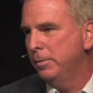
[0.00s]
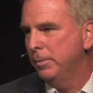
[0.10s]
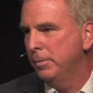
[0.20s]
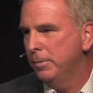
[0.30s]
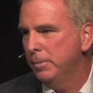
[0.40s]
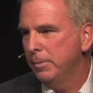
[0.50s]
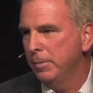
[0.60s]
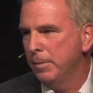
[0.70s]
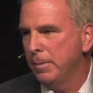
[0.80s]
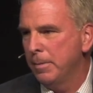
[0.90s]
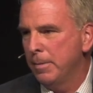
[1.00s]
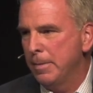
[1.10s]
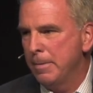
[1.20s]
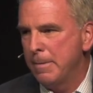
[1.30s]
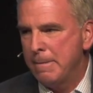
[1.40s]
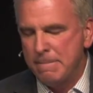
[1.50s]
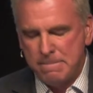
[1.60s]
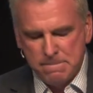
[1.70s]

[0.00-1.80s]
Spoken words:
[no speech]